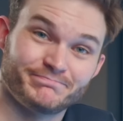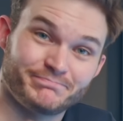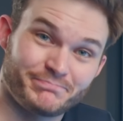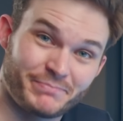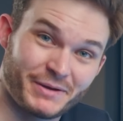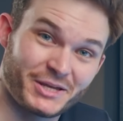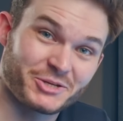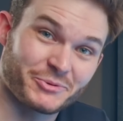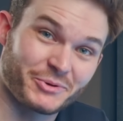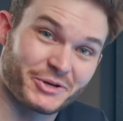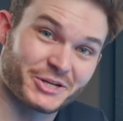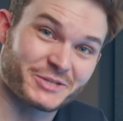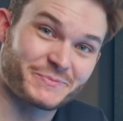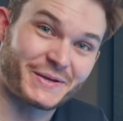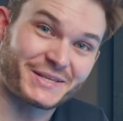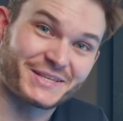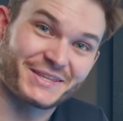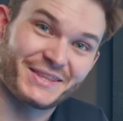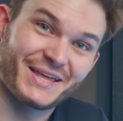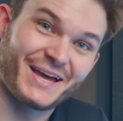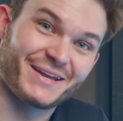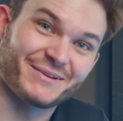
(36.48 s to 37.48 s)
Bet you weren't
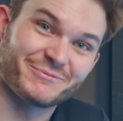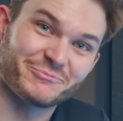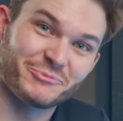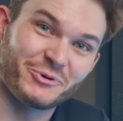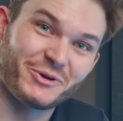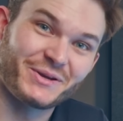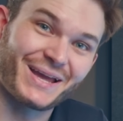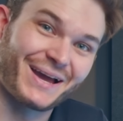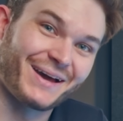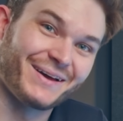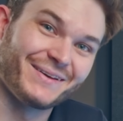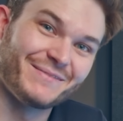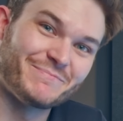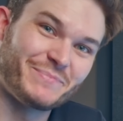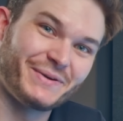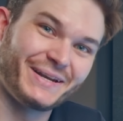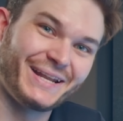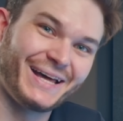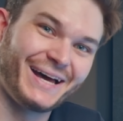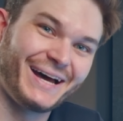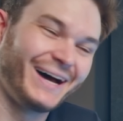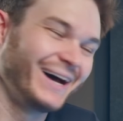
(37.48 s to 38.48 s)
expecting that, were ya?
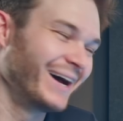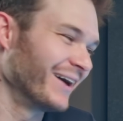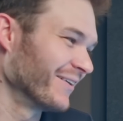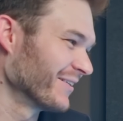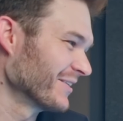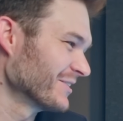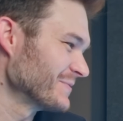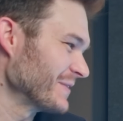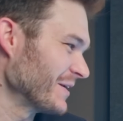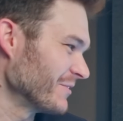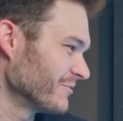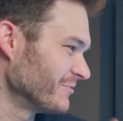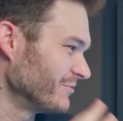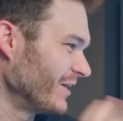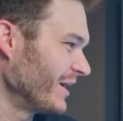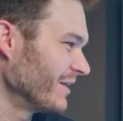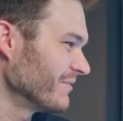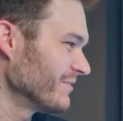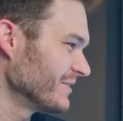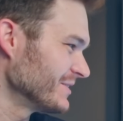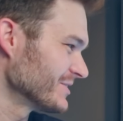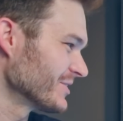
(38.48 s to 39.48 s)
But I reckon it was about
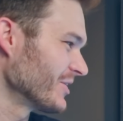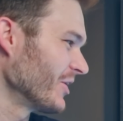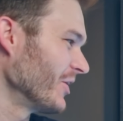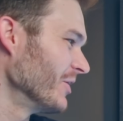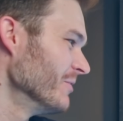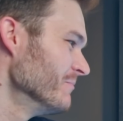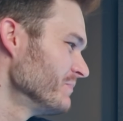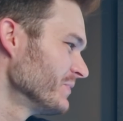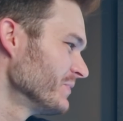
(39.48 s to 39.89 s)
5 years ago, I